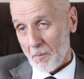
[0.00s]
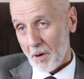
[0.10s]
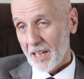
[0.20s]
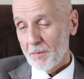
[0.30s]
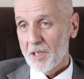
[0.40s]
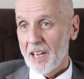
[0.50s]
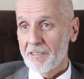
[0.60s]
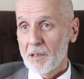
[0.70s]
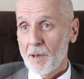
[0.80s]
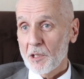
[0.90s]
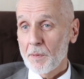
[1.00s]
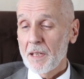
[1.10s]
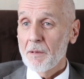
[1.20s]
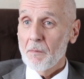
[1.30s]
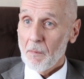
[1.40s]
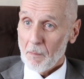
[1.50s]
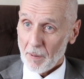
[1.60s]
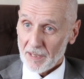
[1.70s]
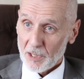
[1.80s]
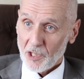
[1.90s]
My name's Gary Busby,
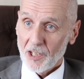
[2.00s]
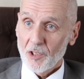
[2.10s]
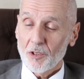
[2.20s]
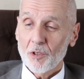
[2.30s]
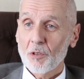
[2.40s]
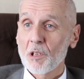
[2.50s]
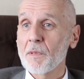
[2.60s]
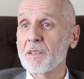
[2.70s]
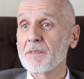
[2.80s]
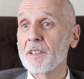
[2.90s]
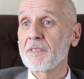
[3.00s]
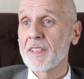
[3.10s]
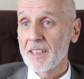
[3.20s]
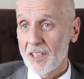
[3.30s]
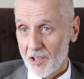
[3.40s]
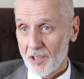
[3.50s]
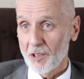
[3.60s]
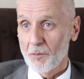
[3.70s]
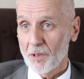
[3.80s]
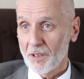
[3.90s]
but it's changed to Suleyman 15 years
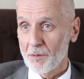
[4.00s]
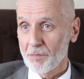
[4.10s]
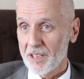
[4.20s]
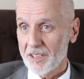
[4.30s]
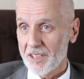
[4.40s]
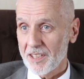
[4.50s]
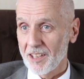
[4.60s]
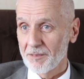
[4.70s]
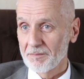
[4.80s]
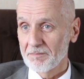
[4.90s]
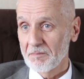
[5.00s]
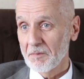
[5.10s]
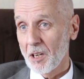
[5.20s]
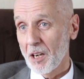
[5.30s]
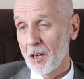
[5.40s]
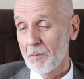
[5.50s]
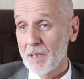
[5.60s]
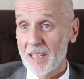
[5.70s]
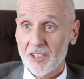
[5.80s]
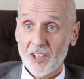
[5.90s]
ago when I embraced Islam. I'm
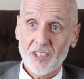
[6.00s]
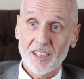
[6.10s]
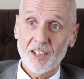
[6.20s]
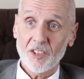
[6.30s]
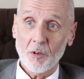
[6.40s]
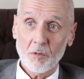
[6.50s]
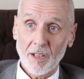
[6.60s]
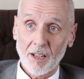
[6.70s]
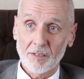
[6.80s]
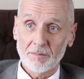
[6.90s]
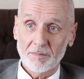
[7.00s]
nearly 60 years old now.